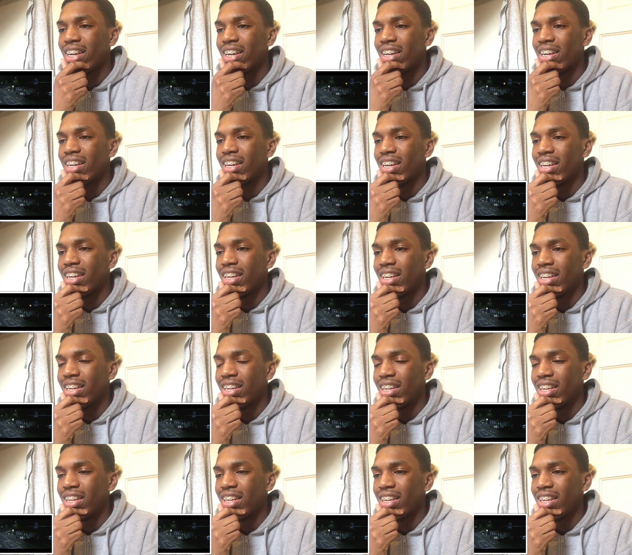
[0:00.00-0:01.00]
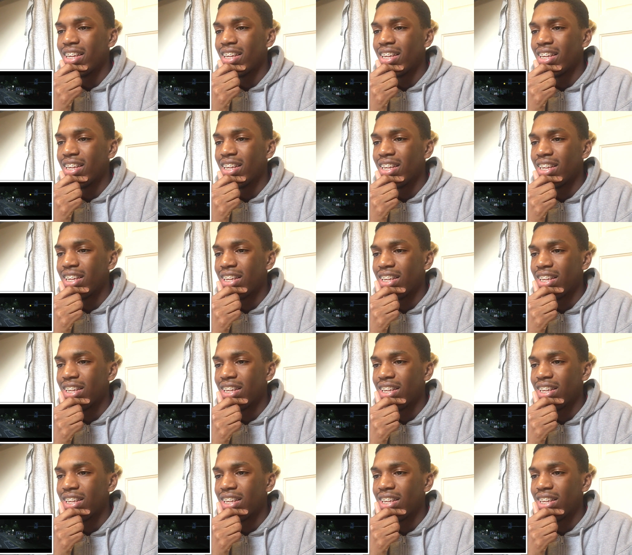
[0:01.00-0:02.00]

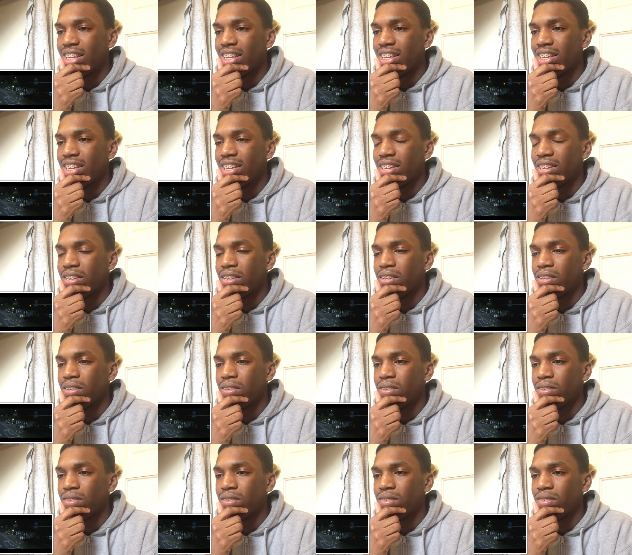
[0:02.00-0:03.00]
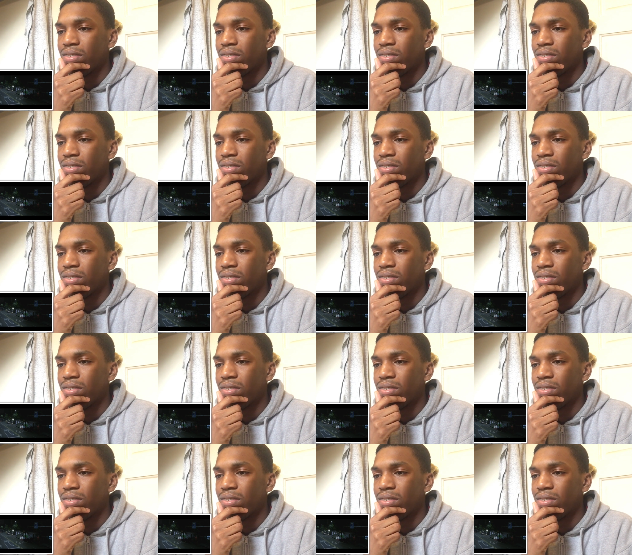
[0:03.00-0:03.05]
No one is speaking in this clip.